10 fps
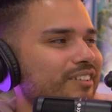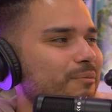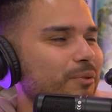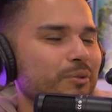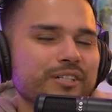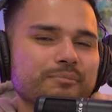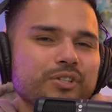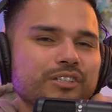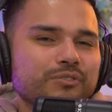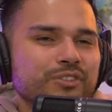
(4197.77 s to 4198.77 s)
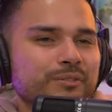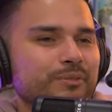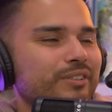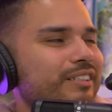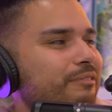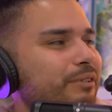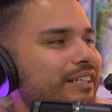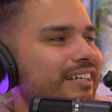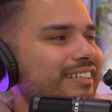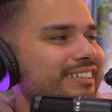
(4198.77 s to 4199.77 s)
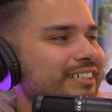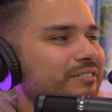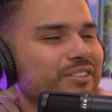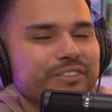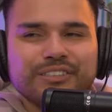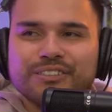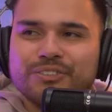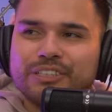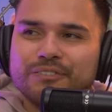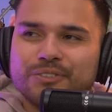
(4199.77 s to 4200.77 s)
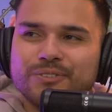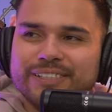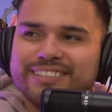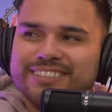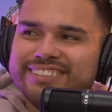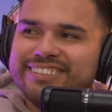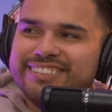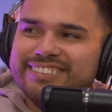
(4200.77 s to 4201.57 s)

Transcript: Number one, bro. That's rule number one. Like we're yeah. not gonna accept drink, drinks from strangers and